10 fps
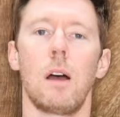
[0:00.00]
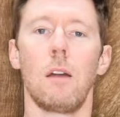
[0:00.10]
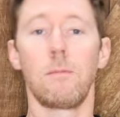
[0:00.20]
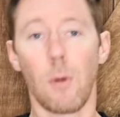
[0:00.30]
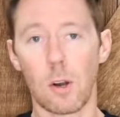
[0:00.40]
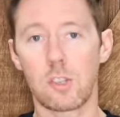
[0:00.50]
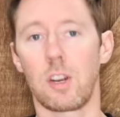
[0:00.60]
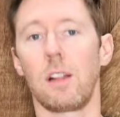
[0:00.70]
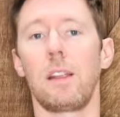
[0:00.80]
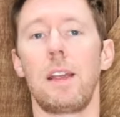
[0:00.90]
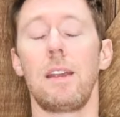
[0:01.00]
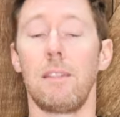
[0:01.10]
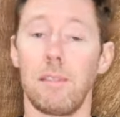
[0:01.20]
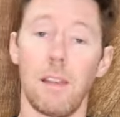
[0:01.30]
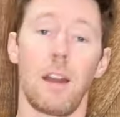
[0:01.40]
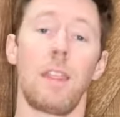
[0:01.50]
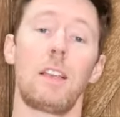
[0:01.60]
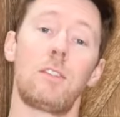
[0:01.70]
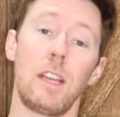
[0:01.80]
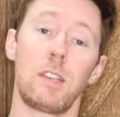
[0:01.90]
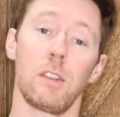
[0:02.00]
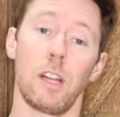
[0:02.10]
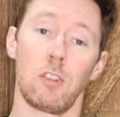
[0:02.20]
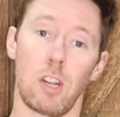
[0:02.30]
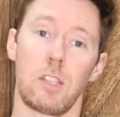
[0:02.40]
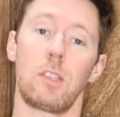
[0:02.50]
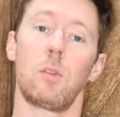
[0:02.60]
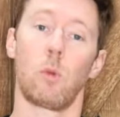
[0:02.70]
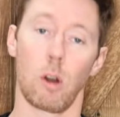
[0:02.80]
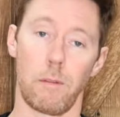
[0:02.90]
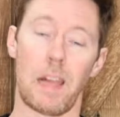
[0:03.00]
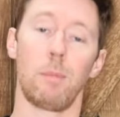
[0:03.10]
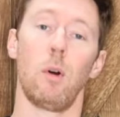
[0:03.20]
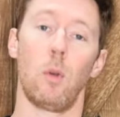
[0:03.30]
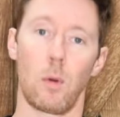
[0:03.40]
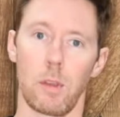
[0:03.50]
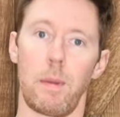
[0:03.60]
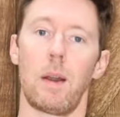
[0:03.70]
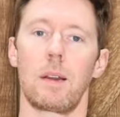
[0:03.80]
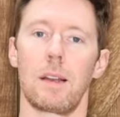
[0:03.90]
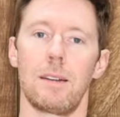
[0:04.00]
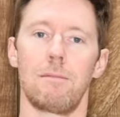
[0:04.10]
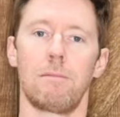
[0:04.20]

Unfortunately, none of these diesel engines were available in North America.